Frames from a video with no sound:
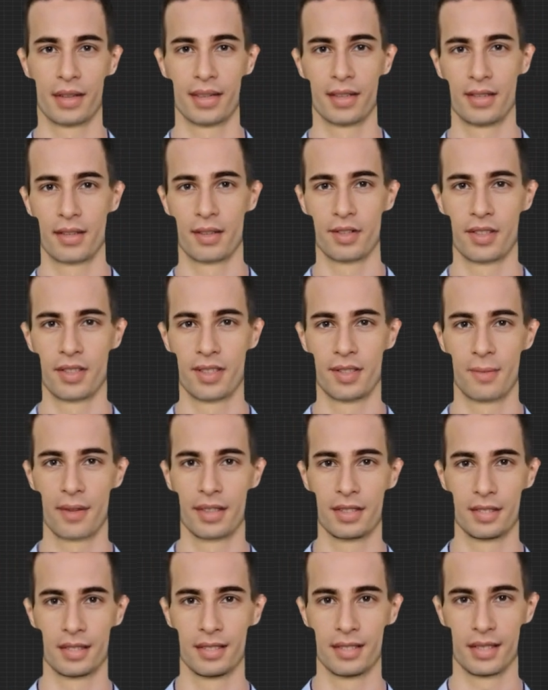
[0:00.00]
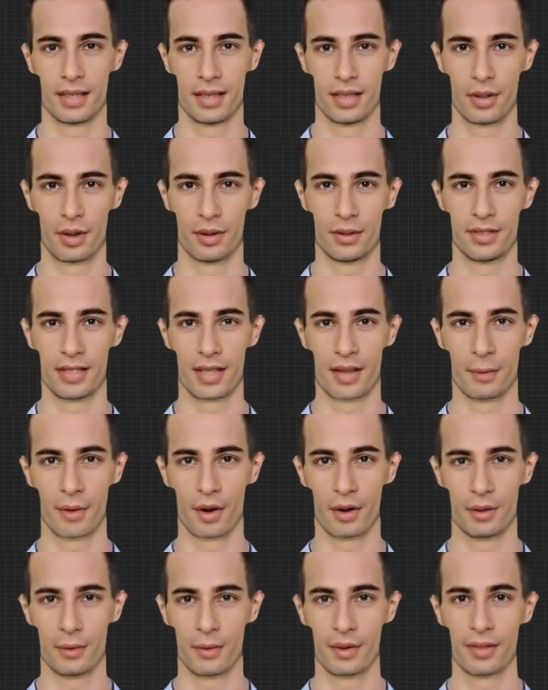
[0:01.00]
that it had dismissed CEO Sam
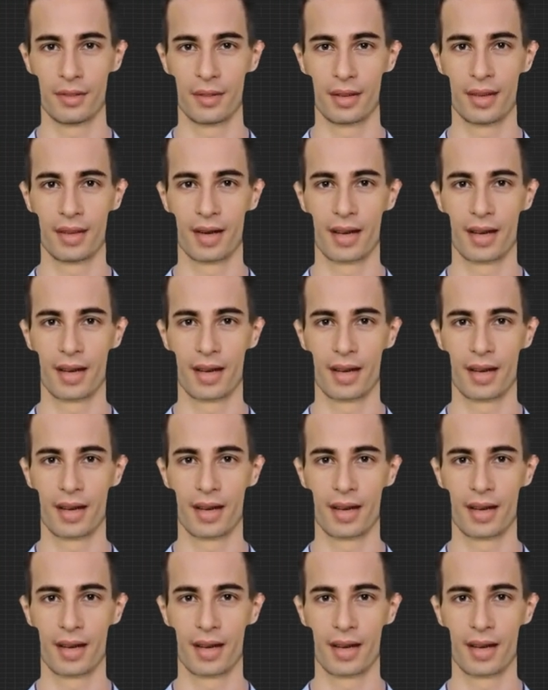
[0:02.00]
Altman